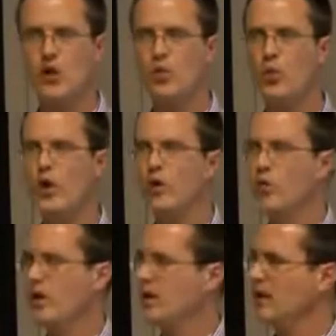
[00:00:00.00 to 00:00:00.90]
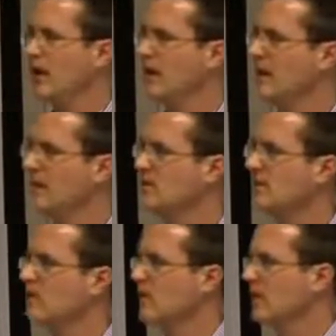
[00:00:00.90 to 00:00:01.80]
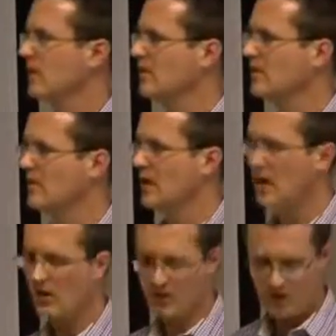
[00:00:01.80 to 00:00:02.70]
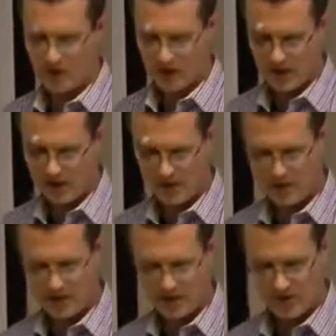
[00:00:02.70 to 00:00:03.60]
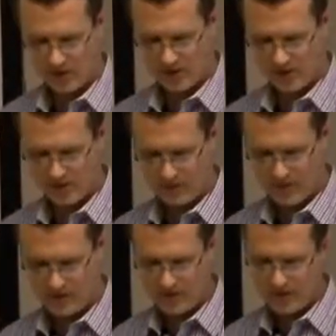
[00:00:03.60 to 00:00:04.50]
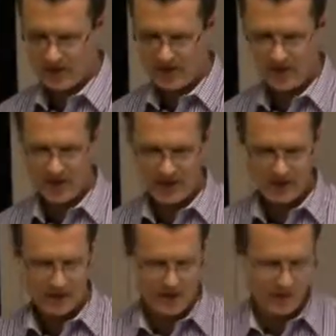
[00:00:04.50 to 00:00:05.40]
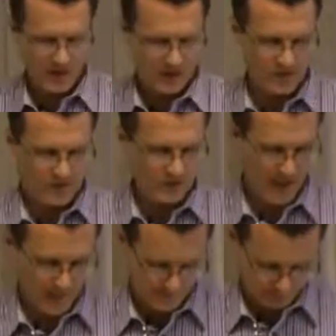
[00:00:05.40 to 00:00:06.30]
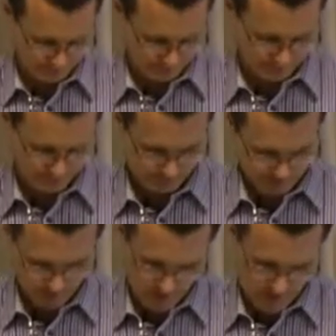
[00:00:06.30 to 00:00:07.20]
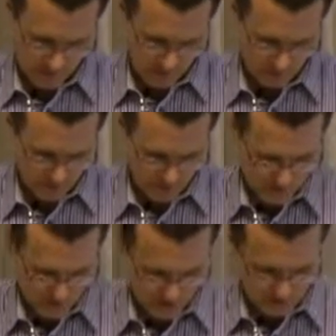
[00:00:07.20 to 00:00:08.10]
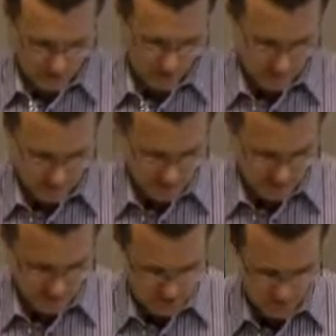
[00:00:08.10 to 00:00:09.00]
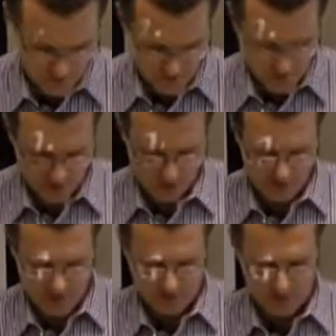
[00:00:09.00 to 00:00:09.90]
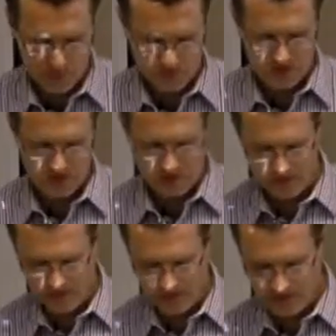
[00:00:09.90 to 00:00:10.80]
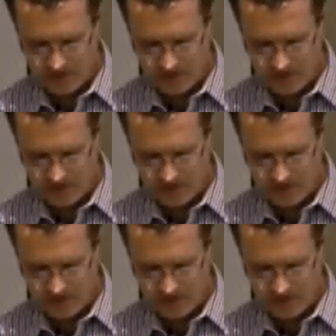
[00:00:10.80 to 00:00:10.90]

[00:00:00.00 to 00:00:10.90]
where we can integrate our communication messages. So they say there on page 45, 2.5.2,